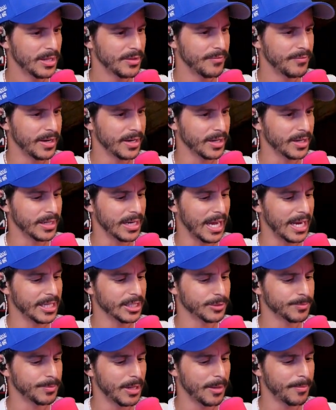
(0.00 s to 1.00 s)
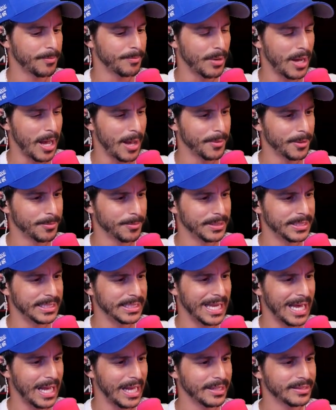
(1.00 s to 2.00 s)
Very good hiding spot. Probably
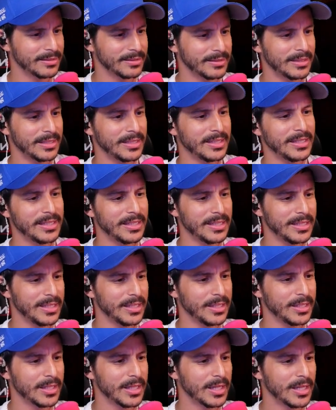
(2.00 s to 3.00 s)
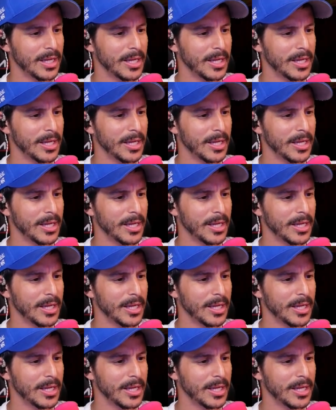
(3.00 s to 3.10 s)
not the...